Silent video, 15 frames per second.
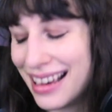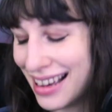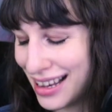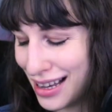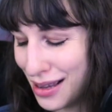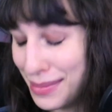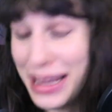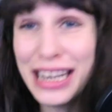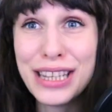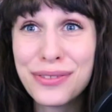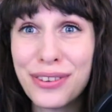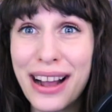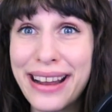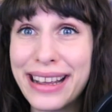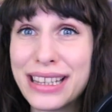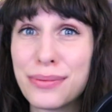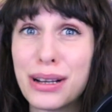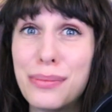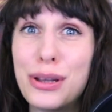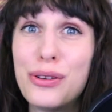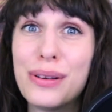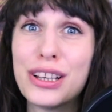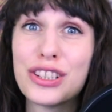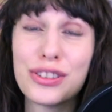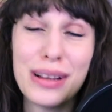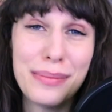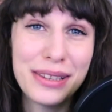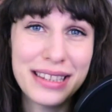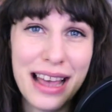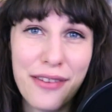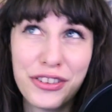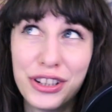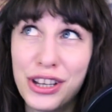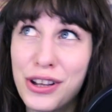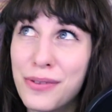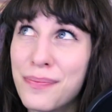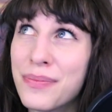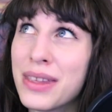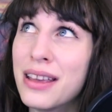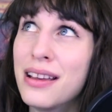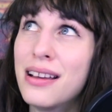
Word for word: Uh, it is Friday, so we're going to be doing a stream this afternoon.